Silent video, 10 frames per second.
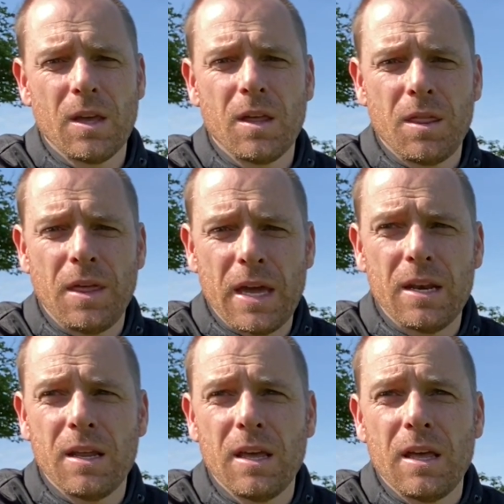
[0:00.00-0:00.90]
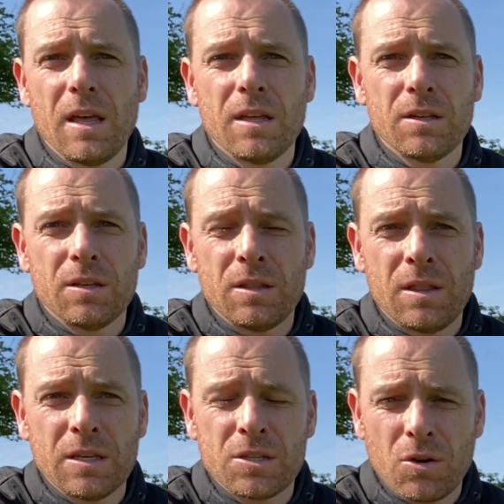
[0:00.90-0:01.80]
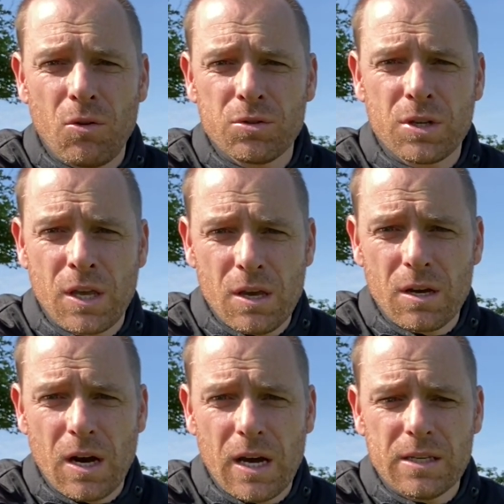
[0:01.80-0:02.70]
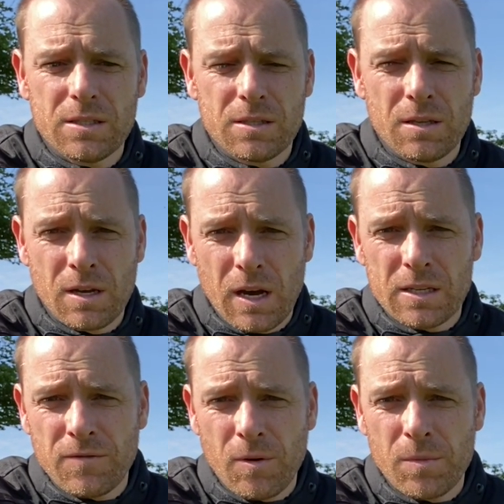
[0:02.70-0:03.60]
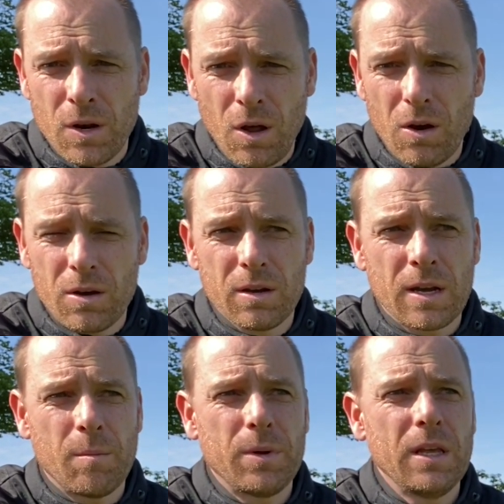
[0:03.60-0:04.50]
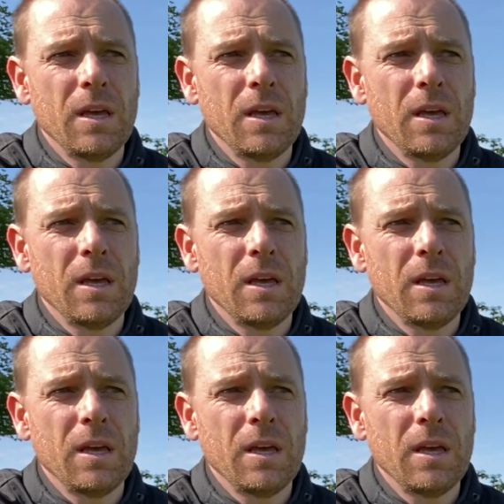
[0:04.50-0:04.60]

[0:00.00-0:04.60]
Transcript: then the sold secure guys, the guys from the lock company,